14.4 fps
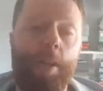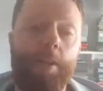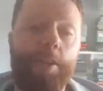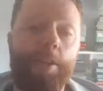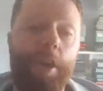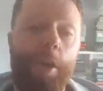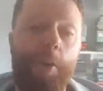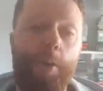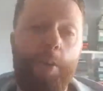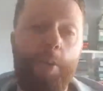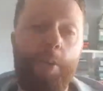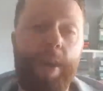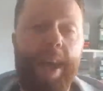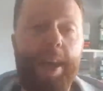So
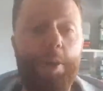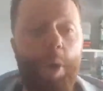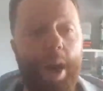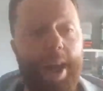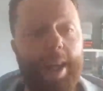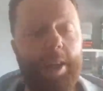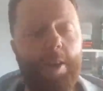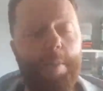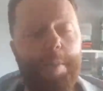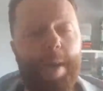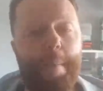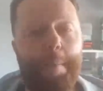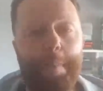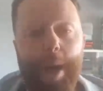Higuain could
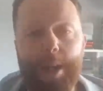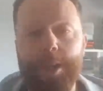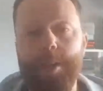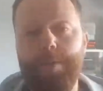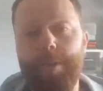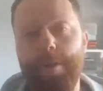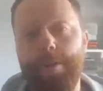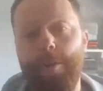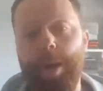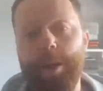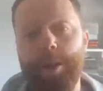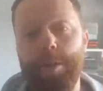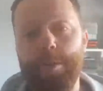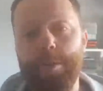be a massive
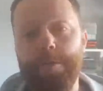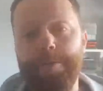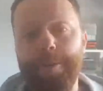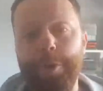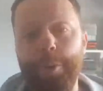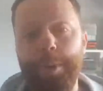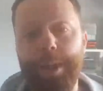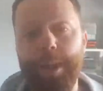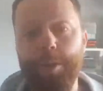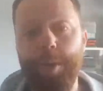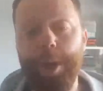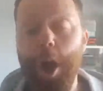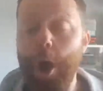differential as a forward this week.